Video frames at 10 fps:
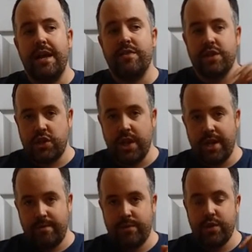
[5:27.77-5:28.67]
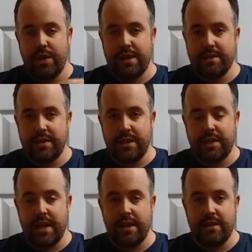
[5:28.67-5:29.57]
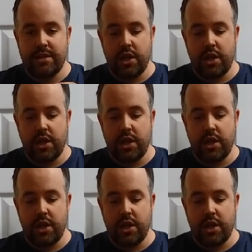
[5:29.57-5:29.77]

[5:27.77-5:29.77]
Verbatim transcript: this year, 2016.